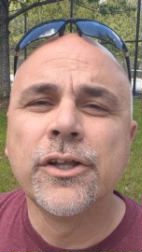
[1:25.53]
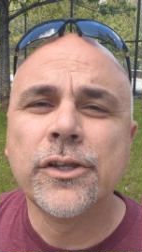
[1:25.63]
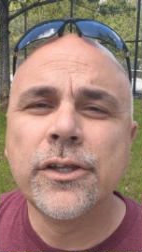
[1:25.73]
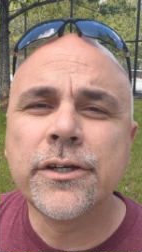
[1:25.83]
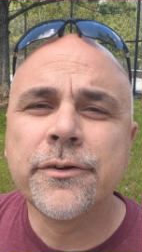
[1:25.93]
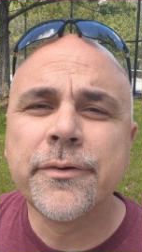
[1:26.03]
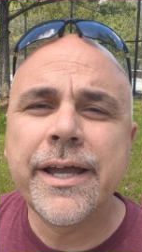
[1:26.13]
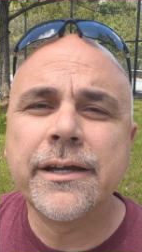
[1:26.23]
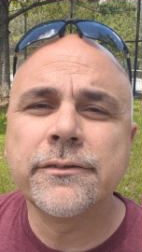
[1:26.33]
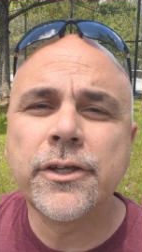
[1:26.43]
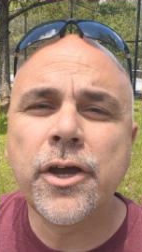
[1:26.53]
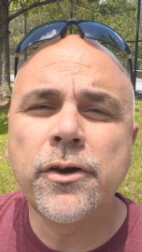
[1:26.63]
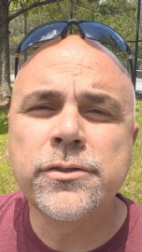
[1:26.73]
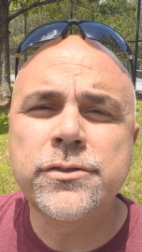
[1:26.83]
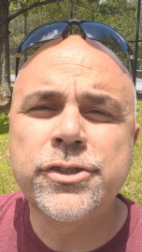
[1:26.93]
look around,
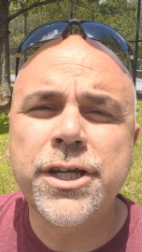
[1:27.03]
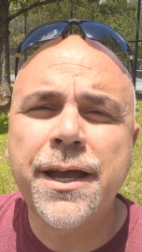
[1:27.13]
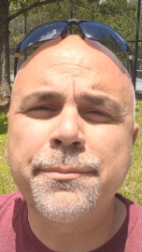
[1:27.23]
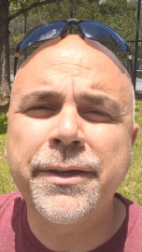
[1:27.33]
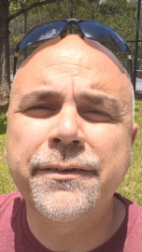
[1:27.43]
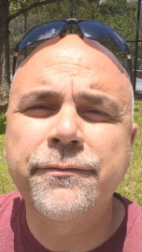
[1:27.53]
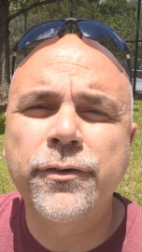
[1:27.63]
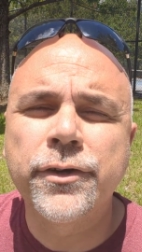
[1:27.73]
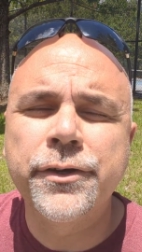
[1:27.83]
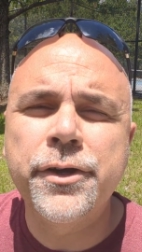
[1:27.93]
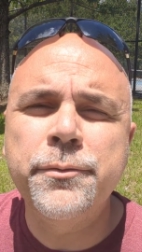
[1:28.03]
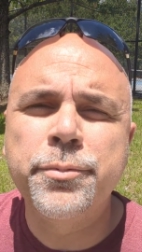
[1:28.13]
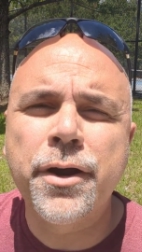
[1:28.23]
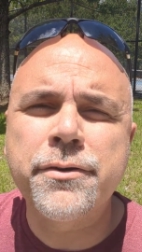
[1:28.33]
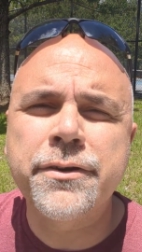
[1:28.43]
go shopping for a new
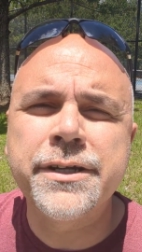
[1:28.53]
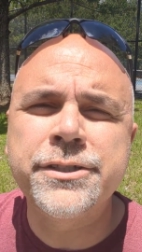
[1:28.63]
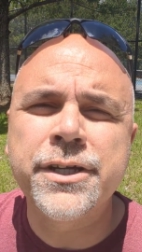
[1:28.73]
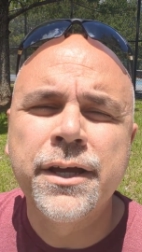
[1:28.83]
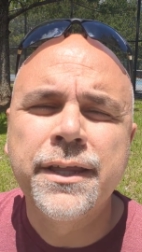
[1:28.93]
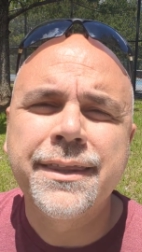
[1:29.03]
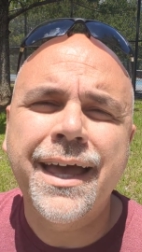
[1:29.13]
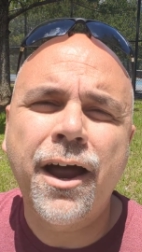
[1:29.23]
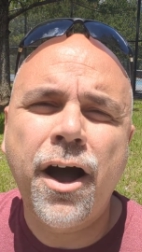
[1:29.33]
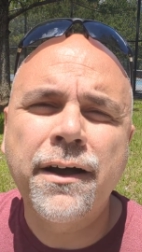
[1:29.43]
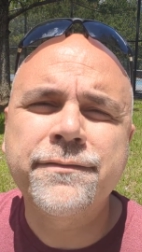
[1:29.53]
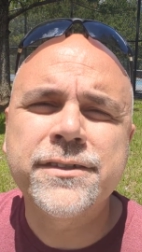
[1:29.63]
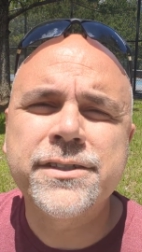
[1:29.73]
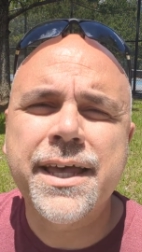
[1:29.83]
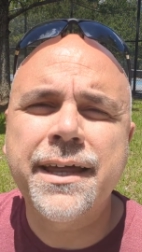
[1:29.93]
brokerage that
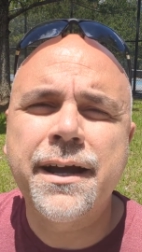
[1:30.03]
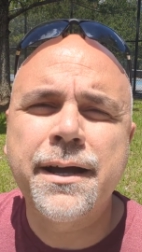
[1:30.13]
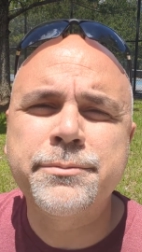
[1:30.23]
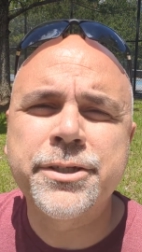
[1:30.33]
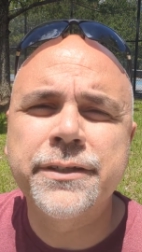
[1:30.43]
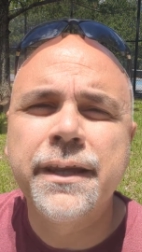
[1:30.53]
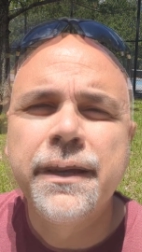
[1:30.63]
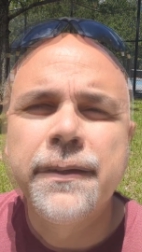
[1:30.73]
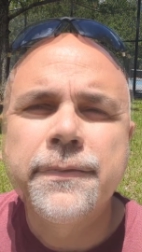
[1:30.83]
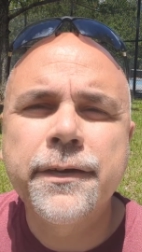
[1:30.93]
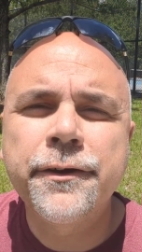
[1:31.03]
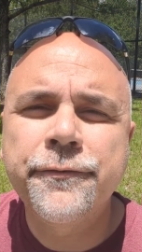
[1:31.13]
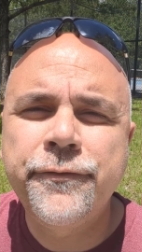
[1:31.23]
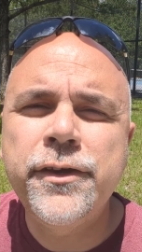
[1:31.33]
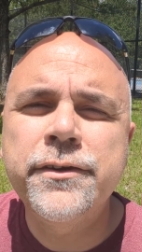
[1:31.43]
offers that option. There are a
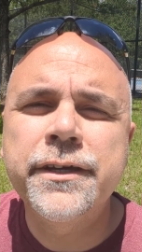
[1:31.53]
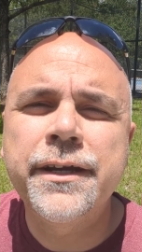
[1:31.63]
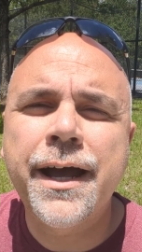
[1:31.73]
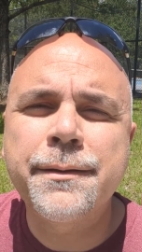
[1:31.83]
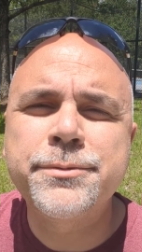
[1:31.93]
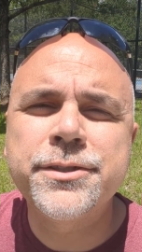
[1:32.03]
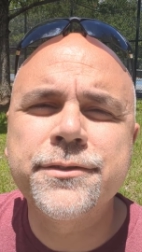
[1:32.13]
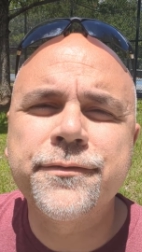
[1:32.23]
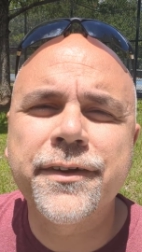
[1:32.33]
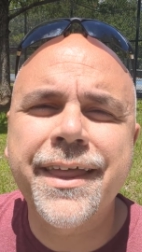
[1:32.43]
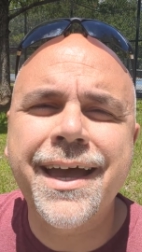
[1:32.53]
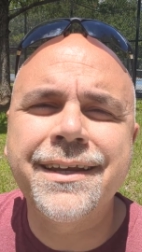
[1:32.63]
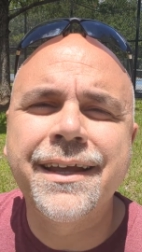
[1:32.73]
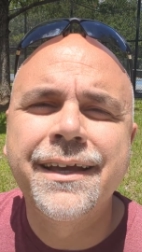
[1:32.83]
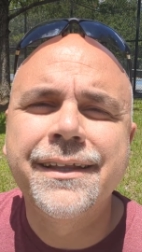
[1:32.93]
few good options for
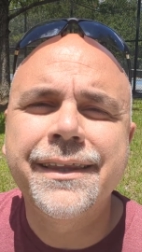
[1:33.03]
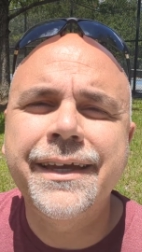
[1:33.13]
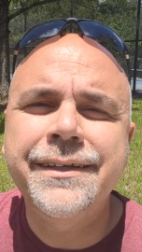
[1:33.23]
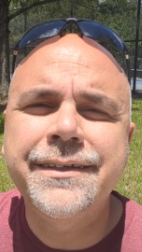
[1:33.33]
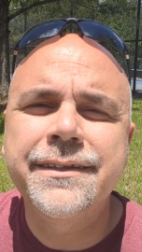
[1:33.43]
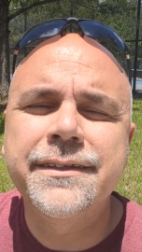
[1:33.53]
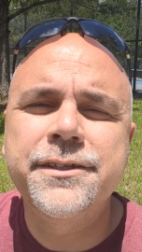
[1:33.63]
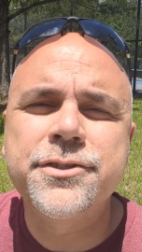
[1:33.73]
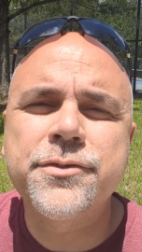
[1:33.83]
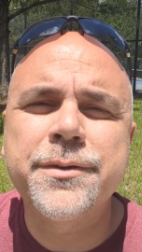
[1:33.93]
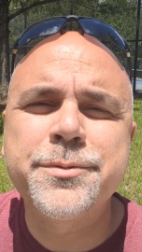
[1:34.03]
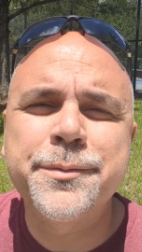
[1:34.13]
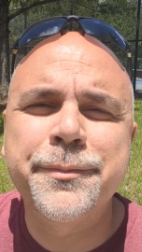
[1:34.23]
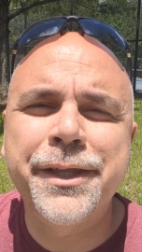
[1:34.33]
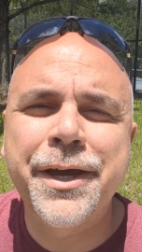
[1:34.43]
that linked in the
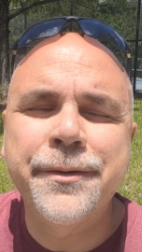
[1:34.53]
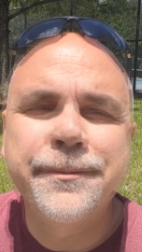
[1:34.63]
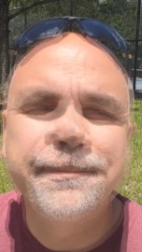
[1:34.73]
description below.